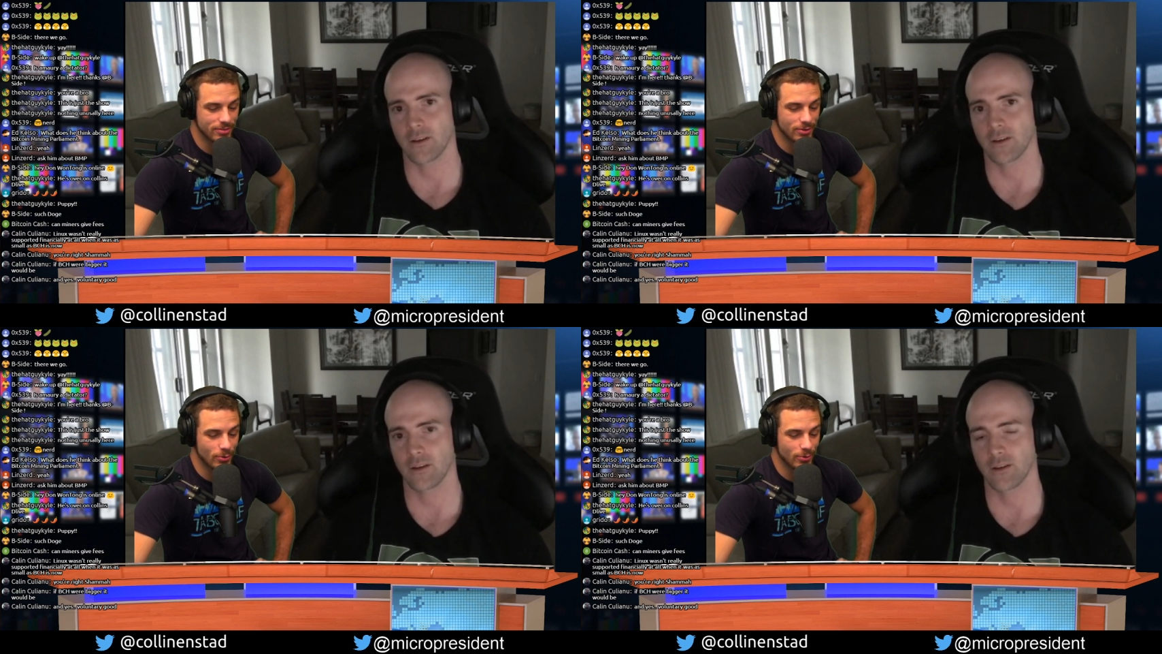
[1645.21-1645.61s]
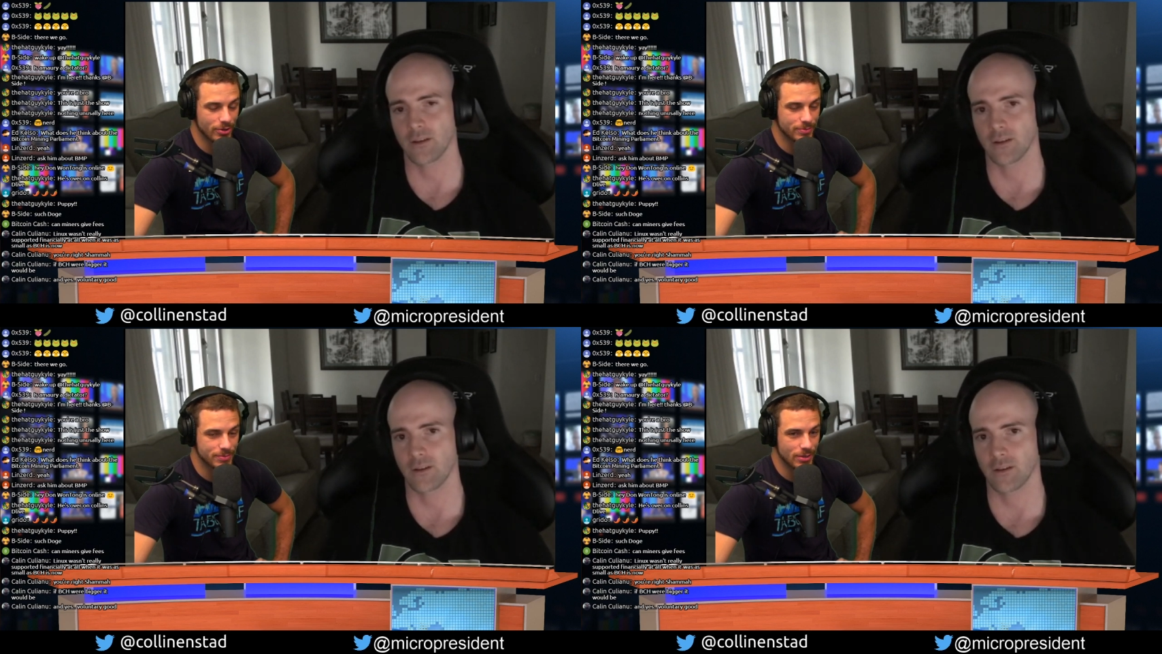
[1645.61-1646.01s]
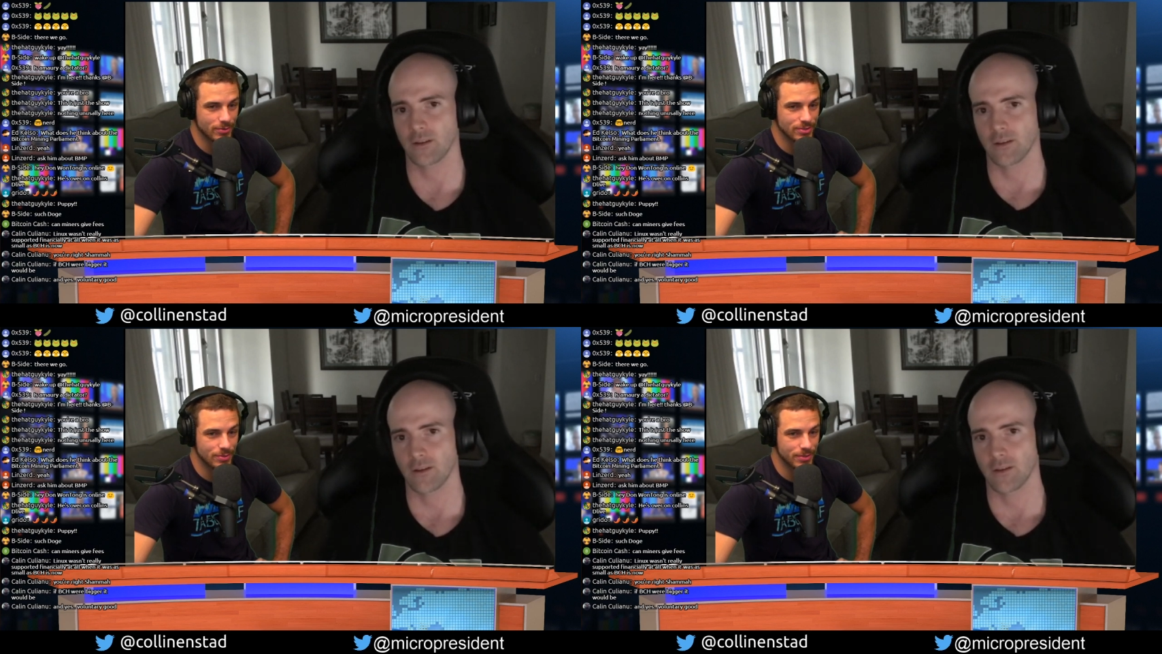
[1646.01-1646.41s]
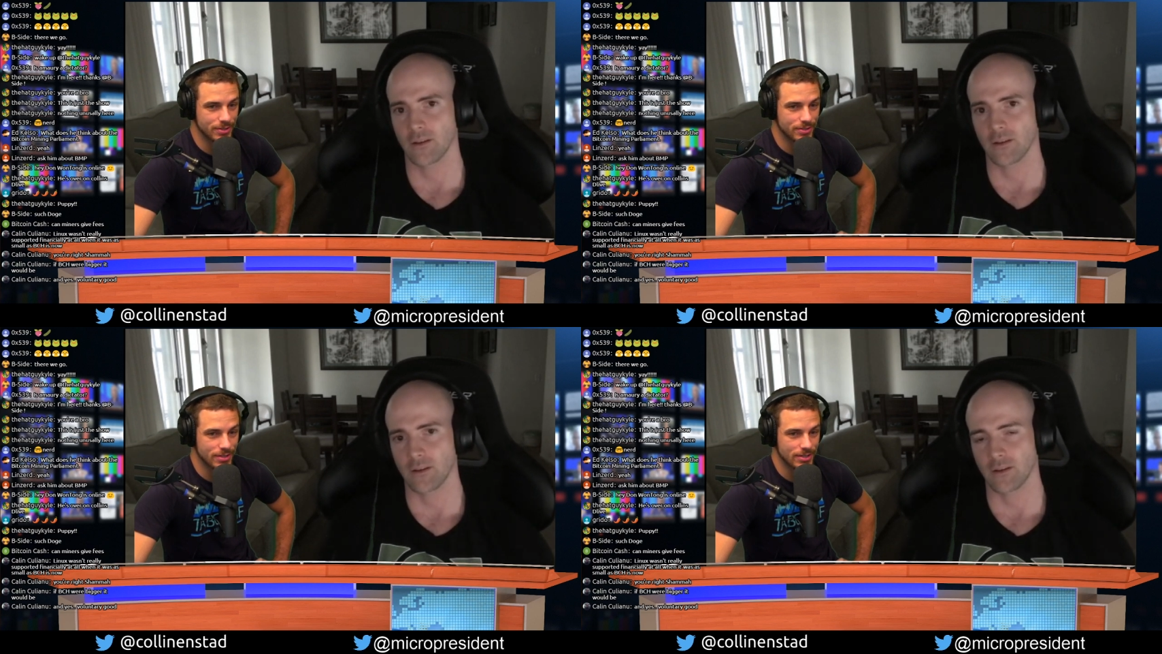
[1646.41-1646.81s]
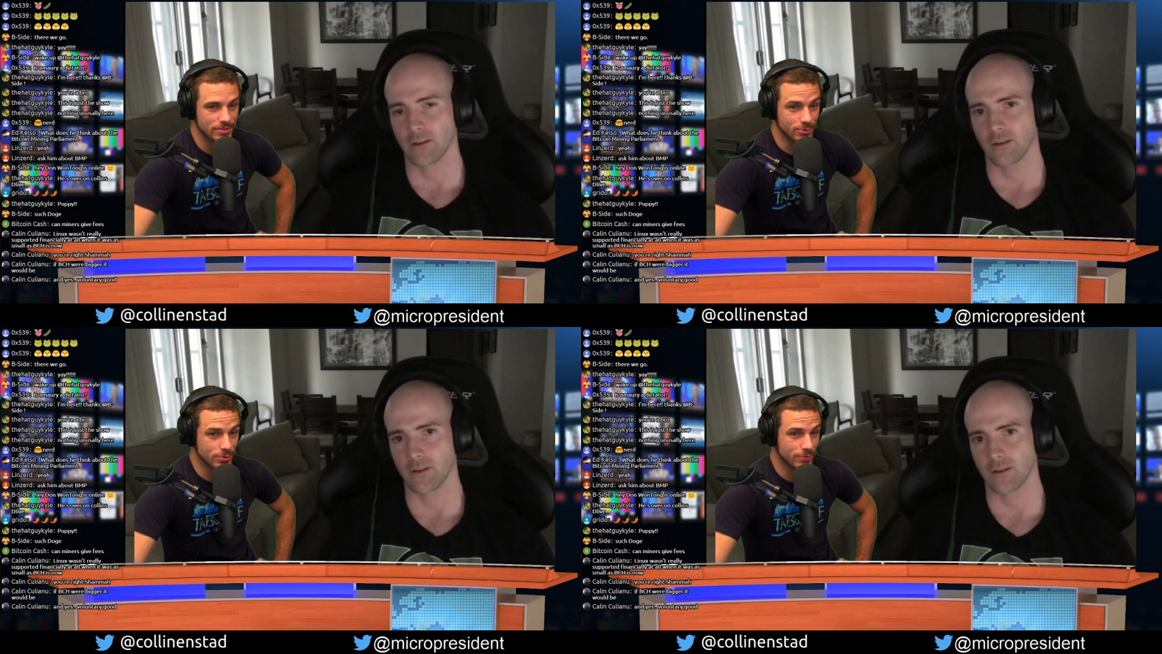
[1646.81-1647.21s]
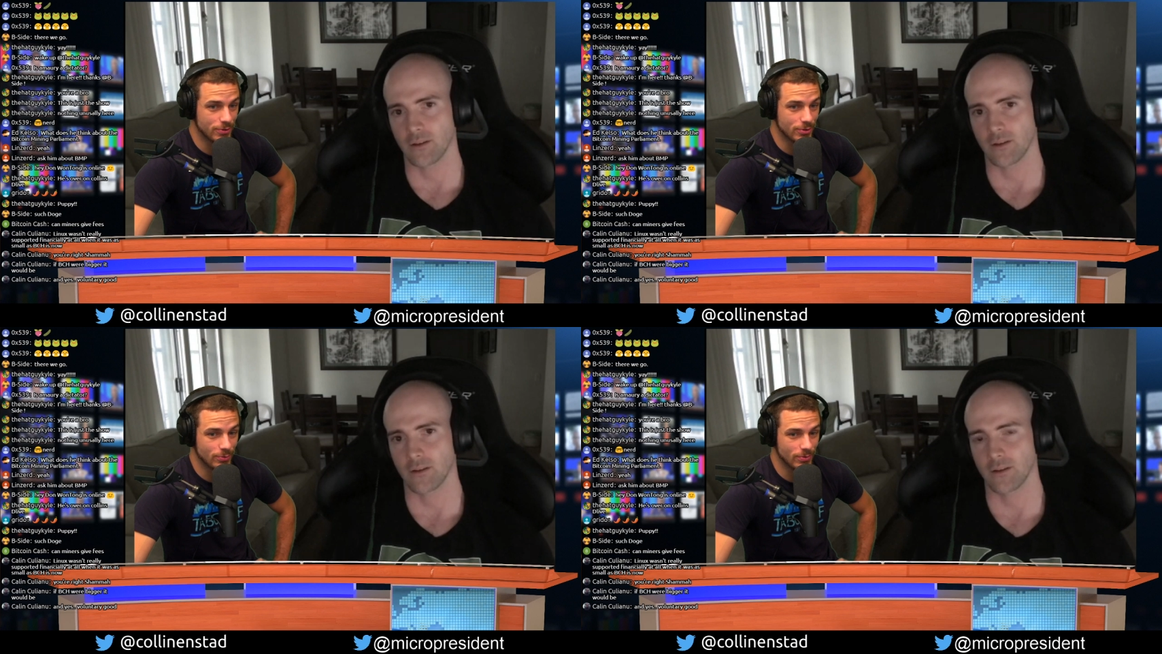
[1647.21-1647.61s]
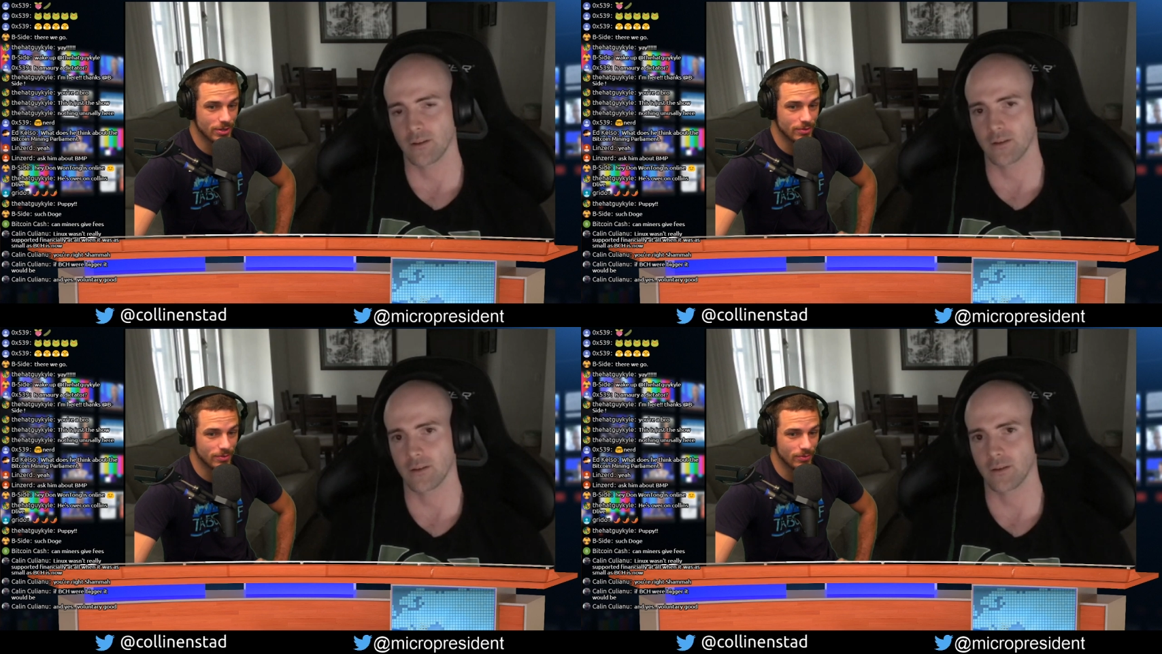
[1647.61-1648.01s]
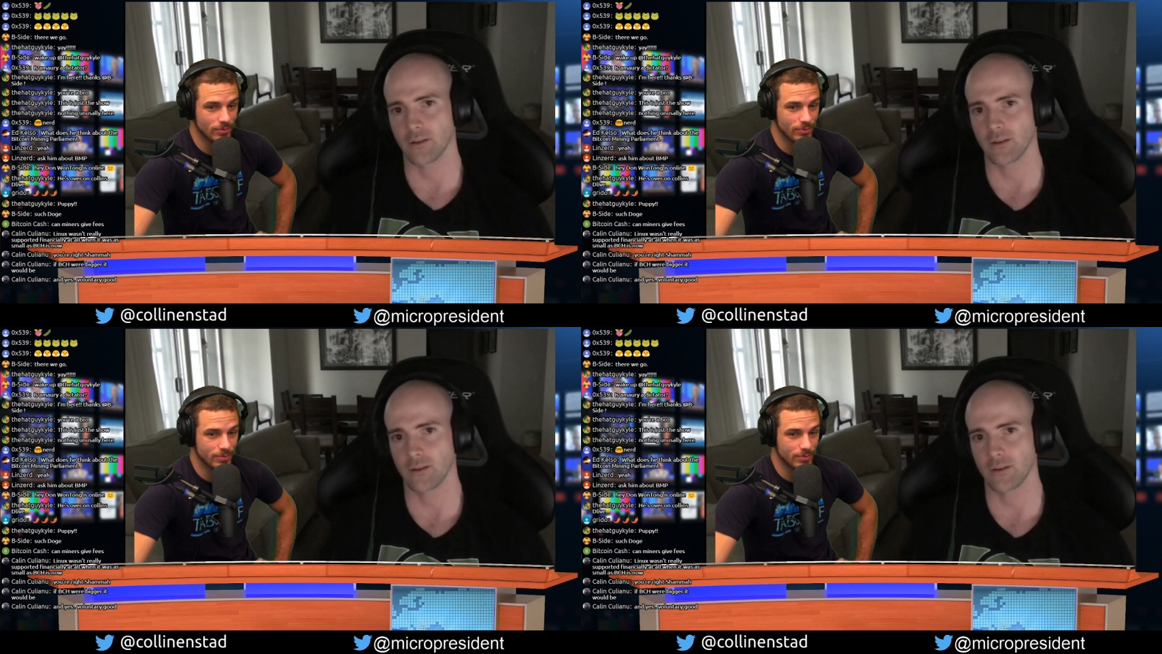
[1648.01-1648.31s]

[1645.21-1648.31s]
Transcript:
Speaker 1: core comes out with something that's useful well